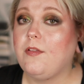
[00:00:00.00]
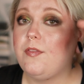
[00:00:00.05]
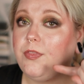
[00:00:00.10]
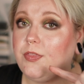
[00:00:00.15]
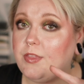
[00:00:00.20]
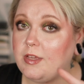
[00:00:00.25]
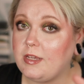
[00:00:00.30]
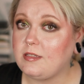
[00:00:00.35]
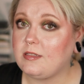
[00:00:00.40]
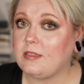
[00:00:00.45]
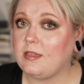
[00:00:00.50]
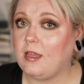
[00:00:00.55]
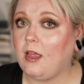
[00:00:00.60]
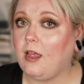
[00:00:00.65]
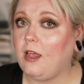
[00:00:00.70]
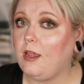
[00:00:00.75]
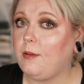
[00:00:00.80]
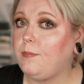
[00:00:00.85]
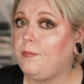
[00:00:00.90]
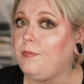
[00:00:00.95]
This
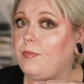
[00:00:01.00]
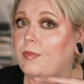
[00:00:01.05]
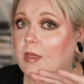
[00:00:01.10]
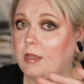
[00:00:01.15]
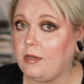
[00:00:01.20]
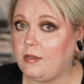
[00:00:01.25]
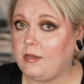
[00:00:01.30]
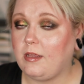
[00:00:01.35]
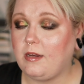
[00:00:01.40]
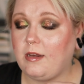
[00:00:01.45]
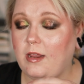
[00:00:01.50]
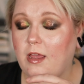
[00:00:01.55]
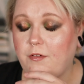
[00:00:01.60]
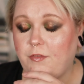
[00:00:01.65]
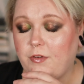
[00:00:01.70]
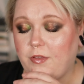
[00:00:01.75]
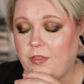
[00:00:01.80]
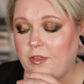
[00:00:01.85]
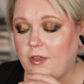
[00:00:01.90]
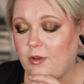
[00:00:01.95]
time, they did
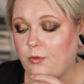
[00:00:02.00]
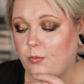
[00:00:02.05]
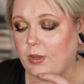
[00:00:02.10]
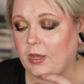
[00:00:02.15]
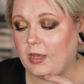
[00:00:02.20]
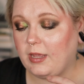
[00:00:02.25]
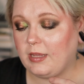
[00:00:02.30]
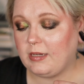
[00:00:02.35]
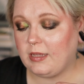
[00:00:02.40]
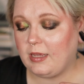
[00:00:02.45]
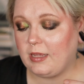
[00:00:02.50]
everything right.